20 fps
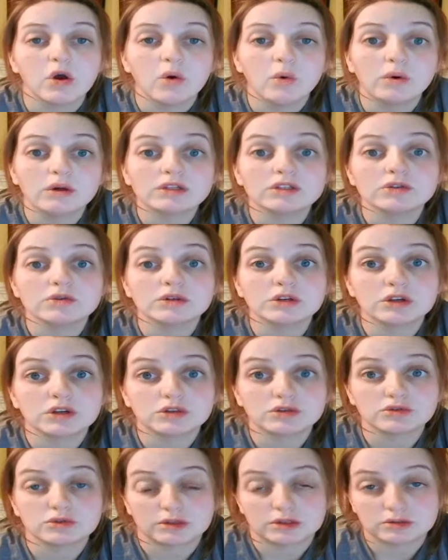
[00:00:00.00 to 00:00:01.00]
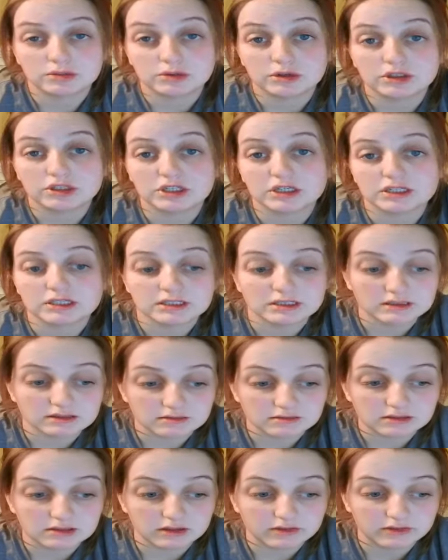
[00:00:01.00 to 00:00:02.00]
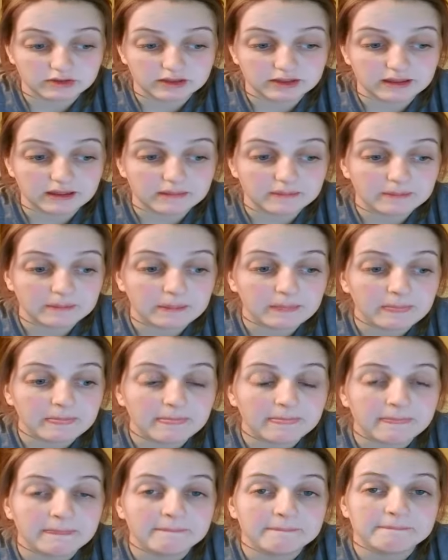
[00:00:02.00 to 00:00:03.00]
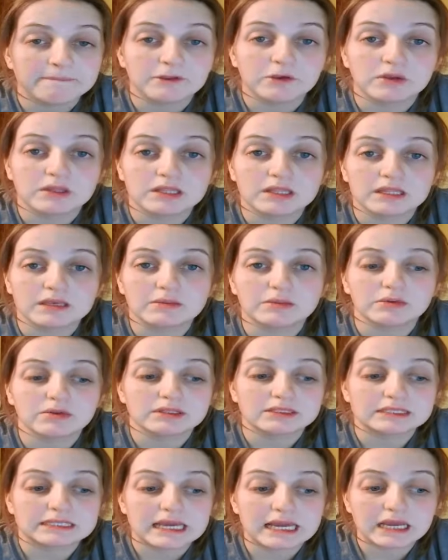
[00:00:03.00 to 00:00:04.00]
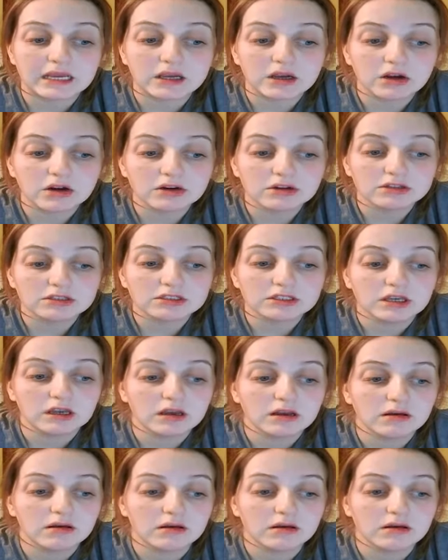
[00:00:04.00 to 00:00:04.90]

what is going on throughout the project and stuff like that. You can label and tag cards.